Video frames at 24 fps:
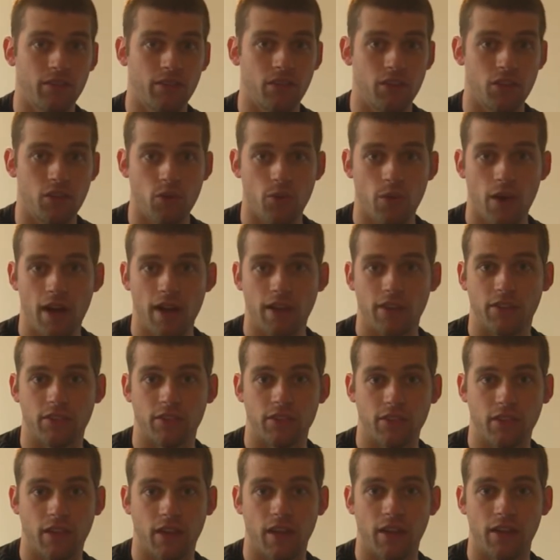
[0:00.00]

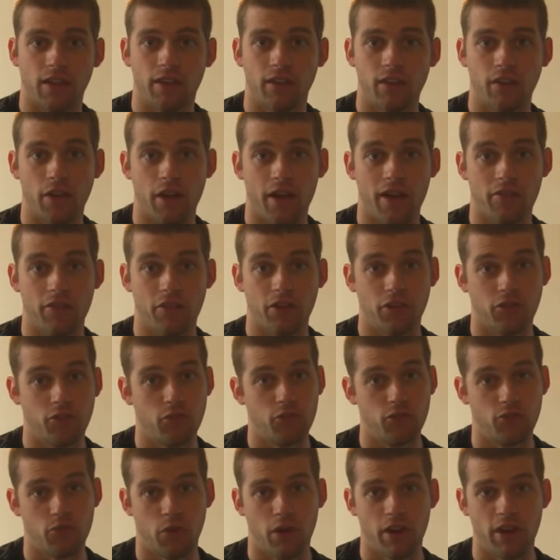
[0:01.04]
US and do you have it on
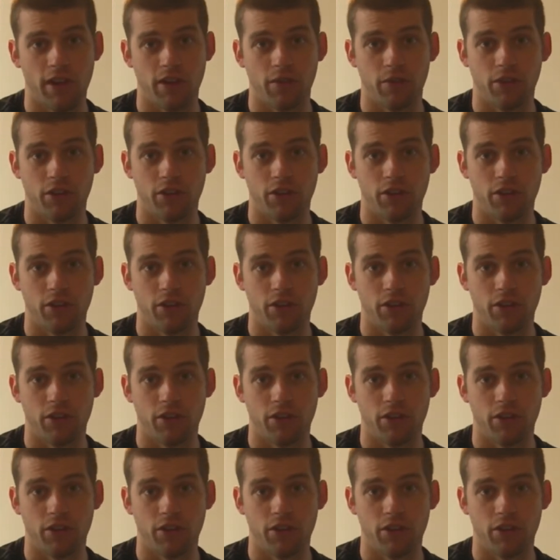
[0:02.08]
220